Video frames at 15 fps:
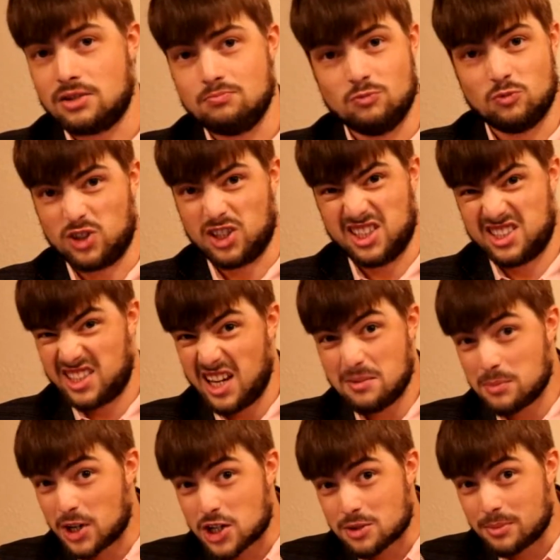really said
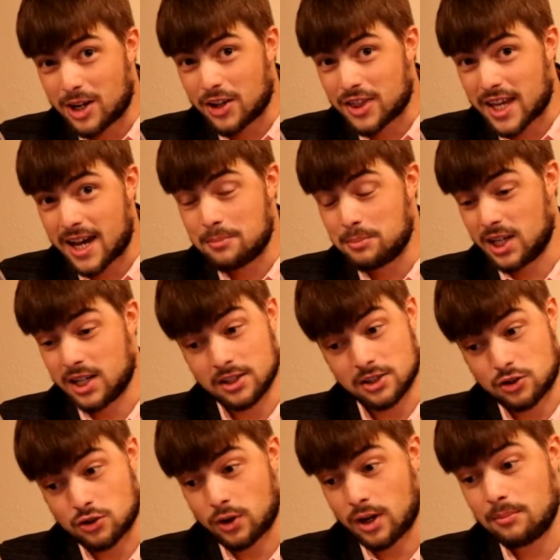much about that, because
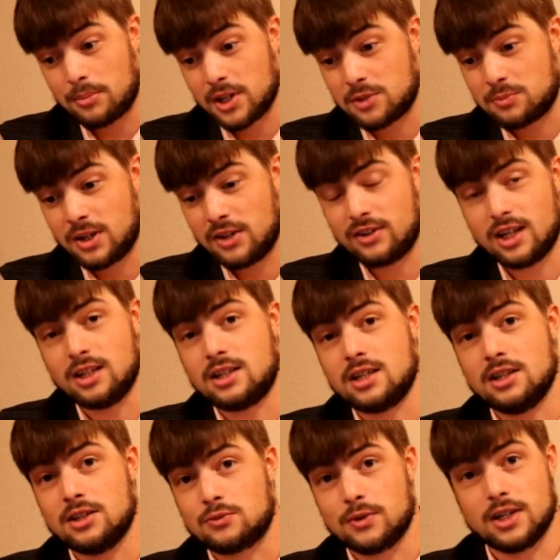Trump has pivoted to
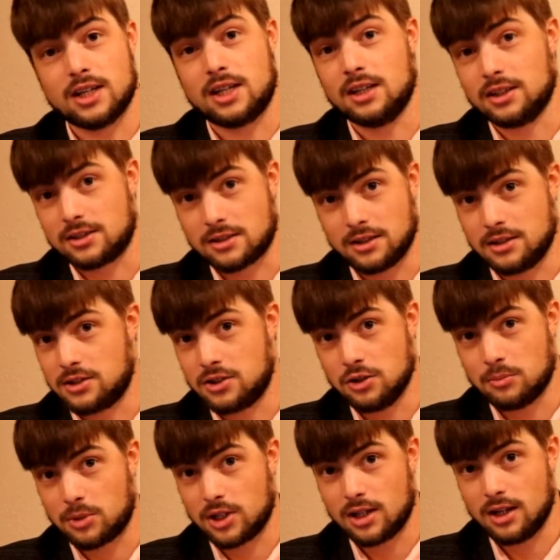this ridiculously
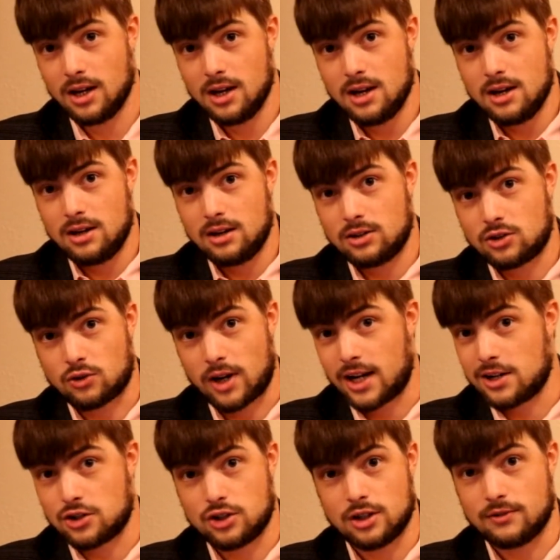stupid
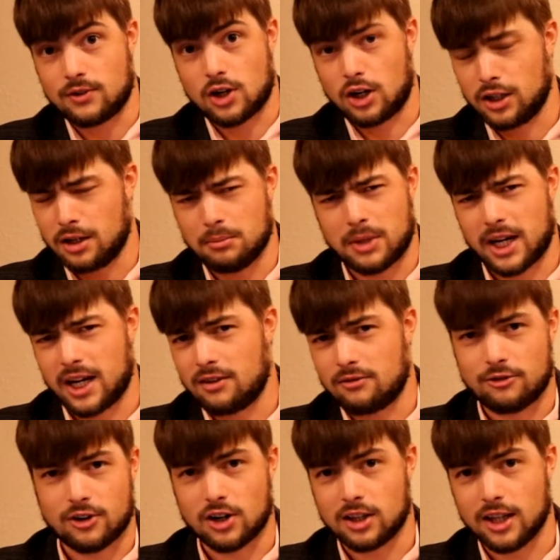strategy of calling Biden
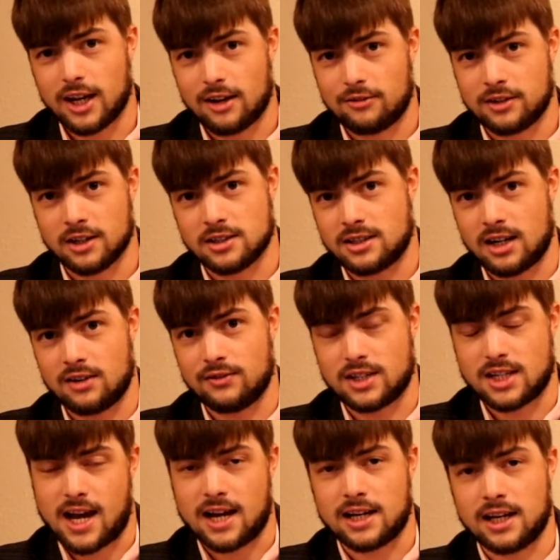far left instead of
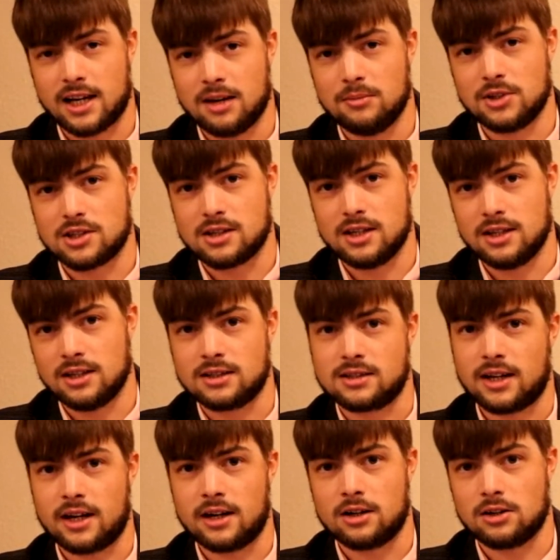attacking him as the
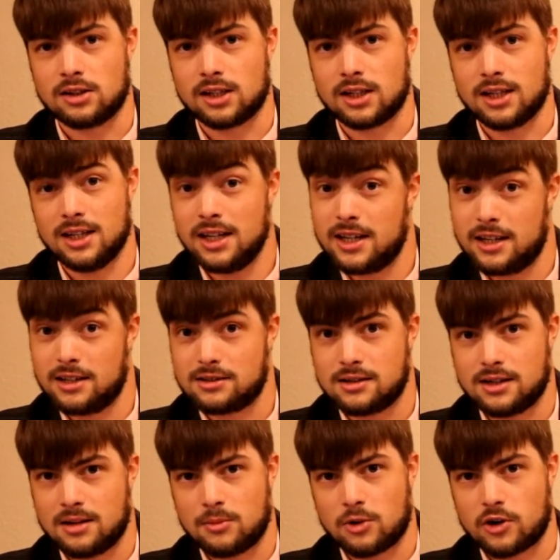insider that he is, the
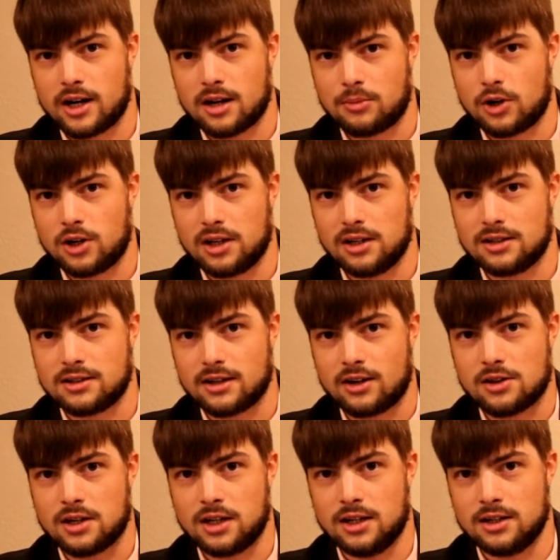Democratic Party insider
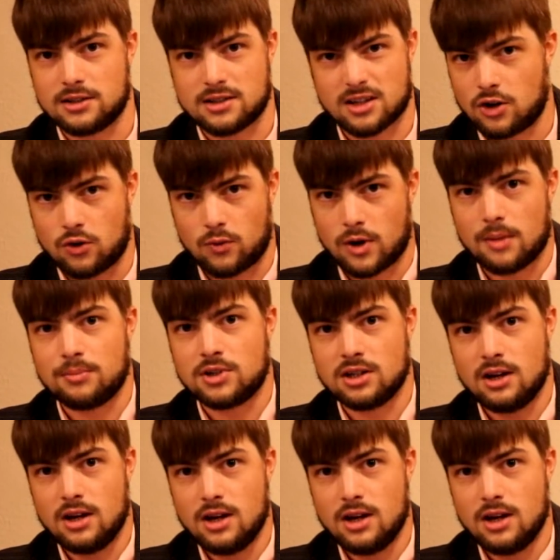that he is, the corrupt,